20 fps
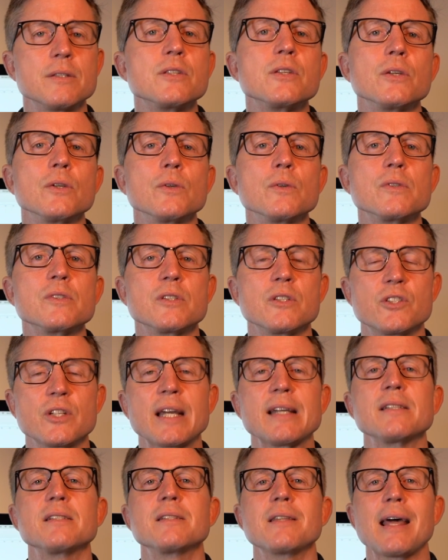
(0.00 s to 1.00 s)
to
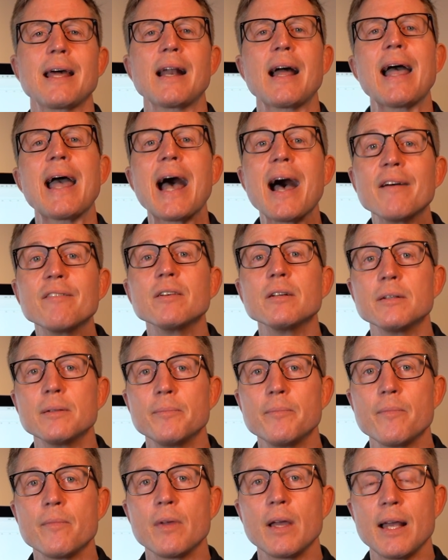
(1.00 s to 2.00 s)
suggest that I have
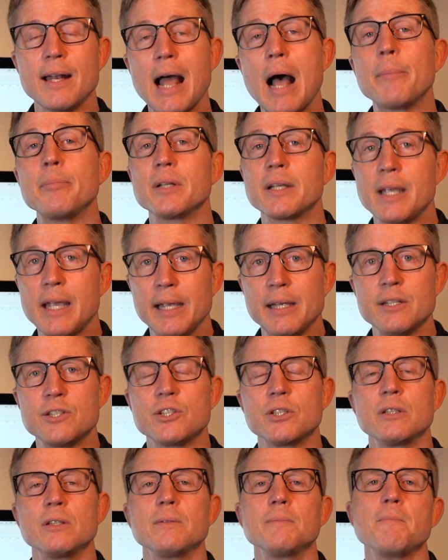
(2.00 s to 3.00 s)
an
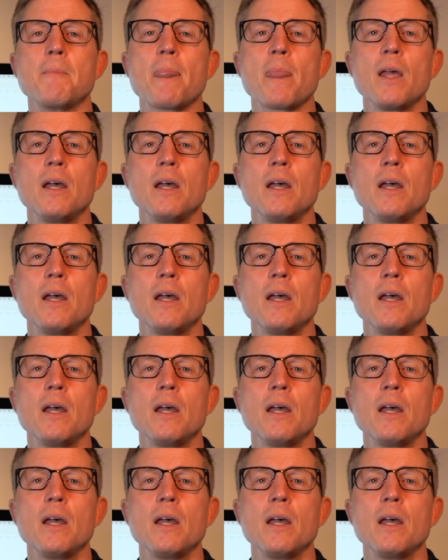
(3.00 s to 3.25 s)
application